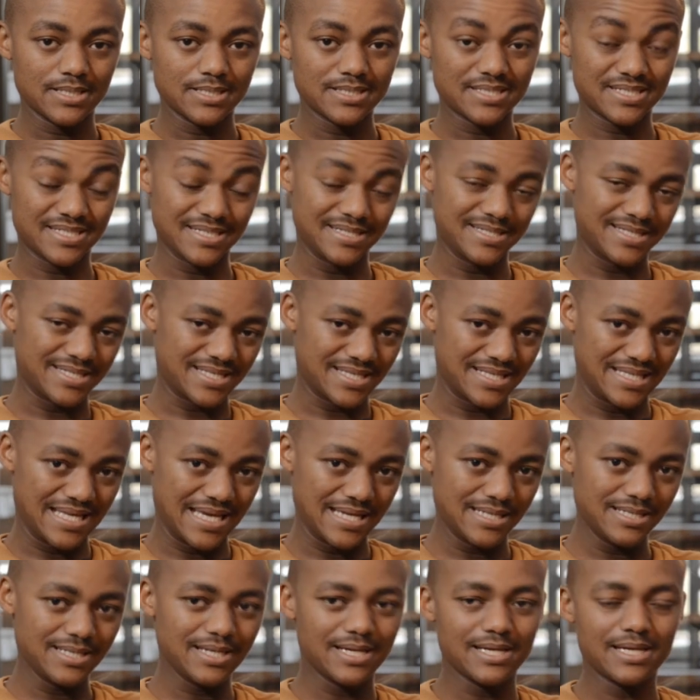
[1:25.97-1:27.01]
since
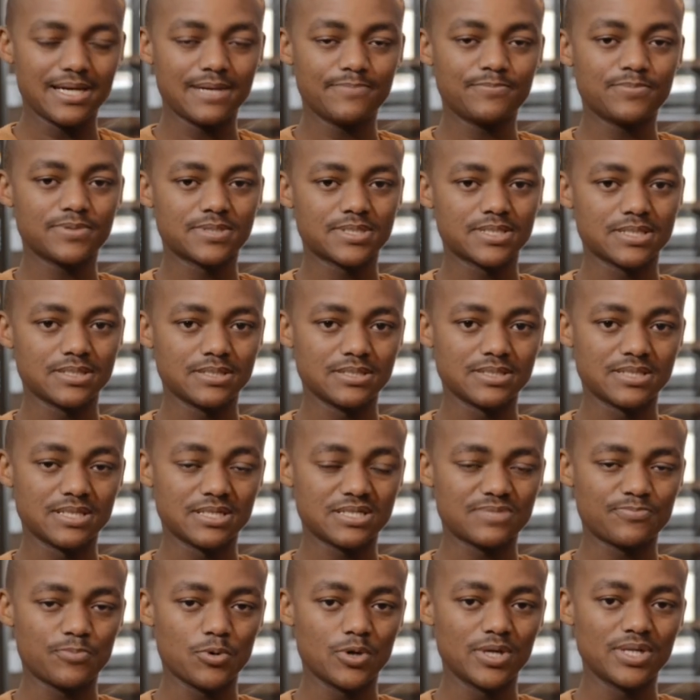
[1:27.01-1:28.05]
then up till
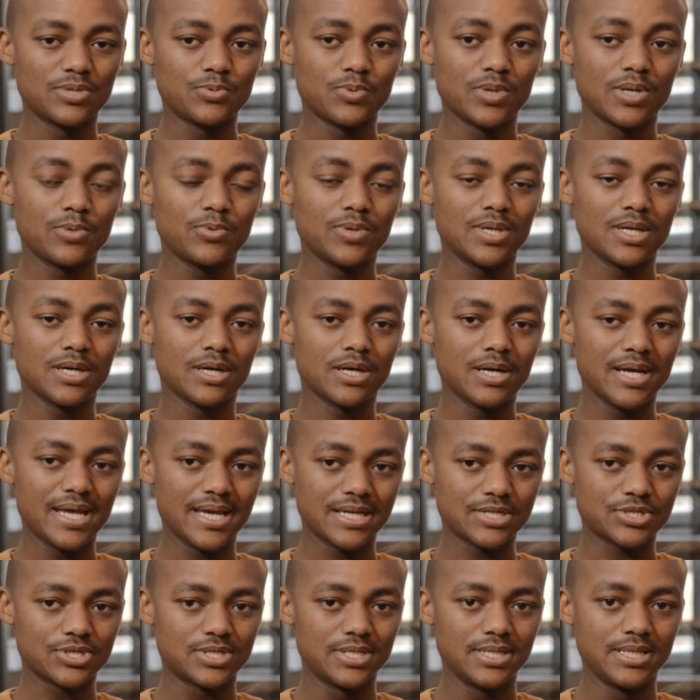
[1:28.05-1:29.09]
this point where we are
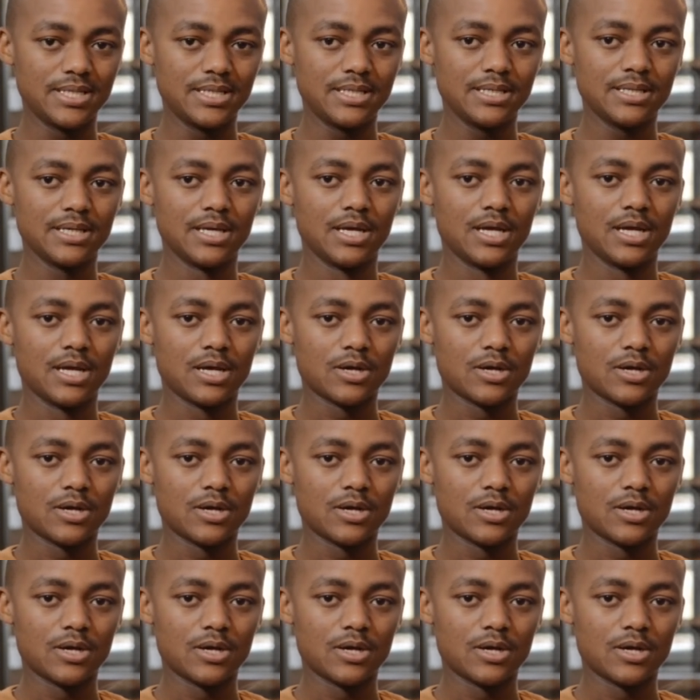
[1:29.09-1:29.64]
actually